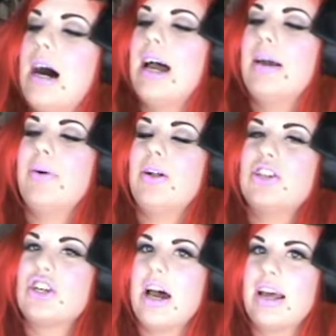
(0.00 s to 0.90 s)
I
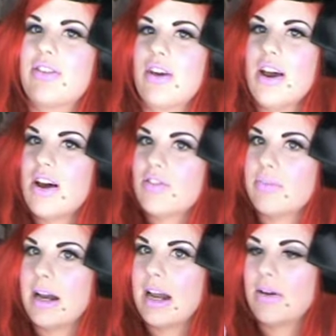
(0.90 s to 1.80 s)
apologise for
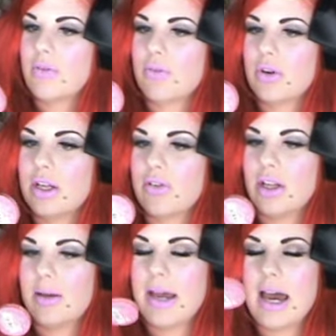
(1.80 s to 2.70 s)
my
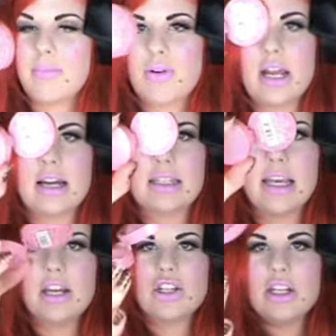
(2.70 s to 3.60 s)
really bad
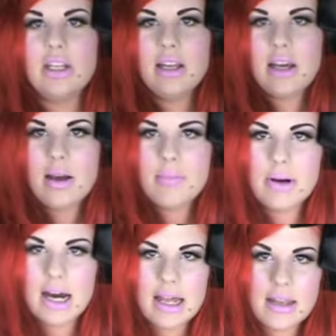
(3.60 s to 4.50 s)
pronunciation,
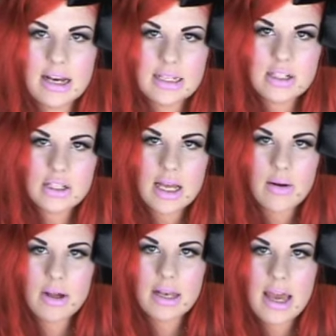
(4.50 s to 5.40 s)
but that's just
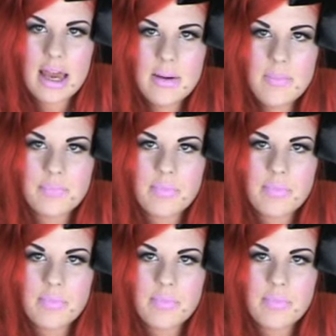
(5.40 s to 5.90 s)
that one there.